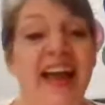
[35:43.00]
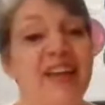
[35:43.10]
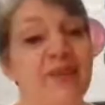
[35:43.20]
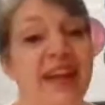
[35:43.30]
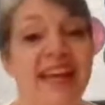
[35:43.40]

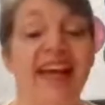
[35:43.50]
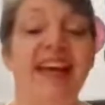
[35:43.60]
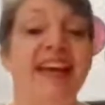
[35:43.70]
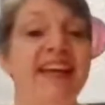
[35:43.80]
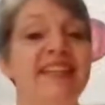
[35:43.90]
Anyway,
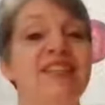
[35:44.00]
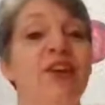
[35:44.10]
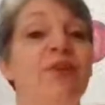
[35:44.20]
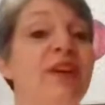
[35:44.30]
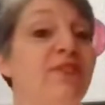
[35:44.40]

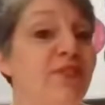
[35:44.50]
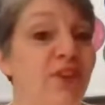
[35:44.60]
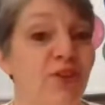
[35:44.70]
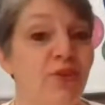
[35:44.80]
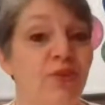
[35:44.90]
so if
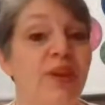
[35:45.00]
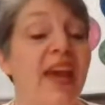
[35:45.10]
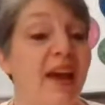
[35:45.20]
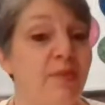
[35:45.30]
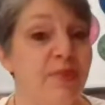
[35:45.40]
you
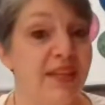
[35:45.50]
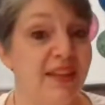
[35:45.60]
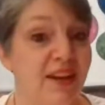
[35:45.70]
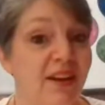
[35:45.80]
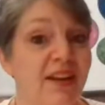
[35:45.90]
can't be
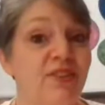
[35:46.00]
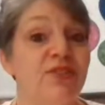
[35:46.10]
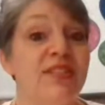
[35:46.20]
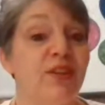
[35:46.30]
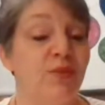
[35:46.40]
there and you
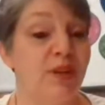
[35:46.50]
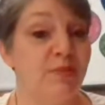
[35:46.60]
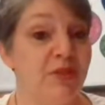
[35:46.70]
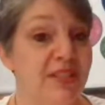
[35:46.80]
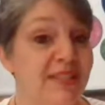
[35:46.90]
still want to
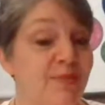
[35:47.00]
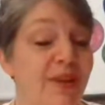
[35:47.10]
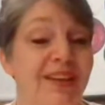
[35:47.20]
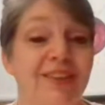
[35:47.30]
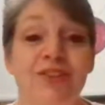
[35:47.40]

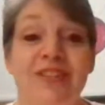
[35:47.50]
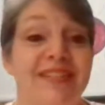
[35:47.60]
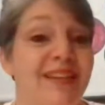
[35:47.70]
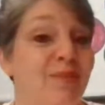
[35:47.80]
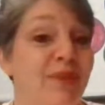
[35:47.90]
participate, you
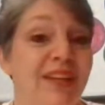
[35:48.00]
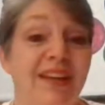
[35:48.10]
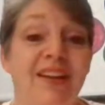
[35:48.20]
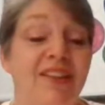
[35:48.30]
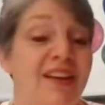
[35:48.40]
just send me
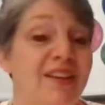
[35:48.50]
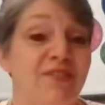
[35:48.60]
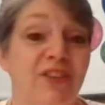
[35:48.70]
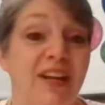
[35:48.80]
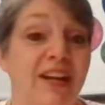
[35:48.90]
a lock of
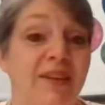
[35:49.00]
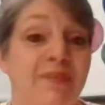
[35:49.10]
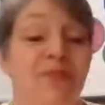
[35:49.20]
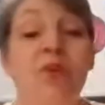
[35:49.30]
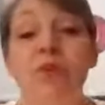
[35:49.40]
your hair
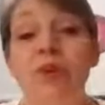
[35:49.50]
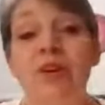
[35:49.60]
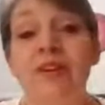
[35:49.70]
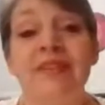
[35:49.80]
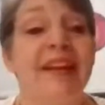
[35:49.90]

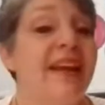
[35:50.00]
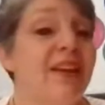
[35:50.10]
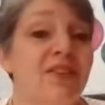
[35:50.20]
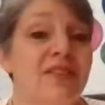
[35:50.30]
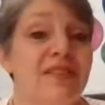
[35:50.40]
or
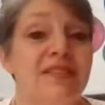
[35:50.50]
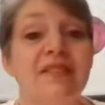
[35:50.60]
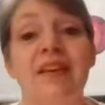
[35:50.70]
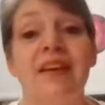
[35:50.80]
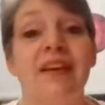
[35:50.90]
nails.
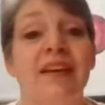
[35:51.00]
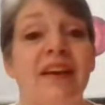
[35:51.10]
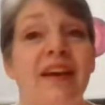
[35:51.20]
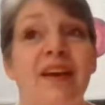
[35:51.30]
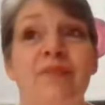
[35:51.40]

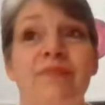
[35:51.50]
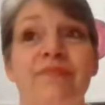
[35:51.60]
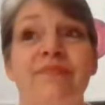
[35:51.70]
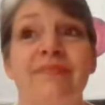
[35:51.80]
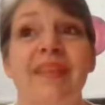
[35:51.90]

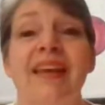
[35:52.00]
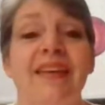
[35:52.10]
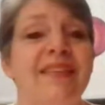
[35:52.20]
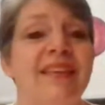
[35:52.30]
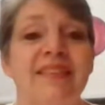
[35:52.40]

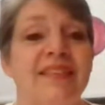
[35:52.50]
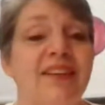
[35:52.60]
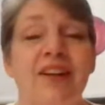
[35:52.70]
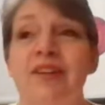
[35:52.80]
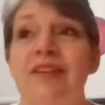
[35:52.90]
Things that
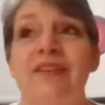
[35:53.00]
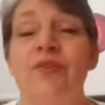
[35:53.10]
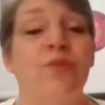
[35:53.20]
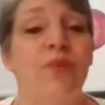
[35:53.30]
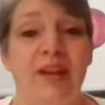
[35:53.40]
aren't
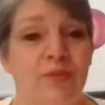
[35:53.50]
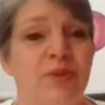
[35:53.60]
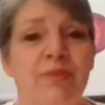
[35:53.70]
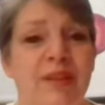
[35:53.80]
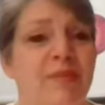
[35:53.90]
wet
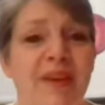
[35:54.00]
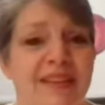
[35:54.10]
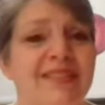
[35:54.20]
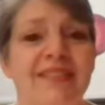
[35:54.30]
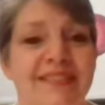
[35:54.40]
would be the
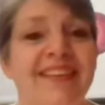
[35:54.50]
best.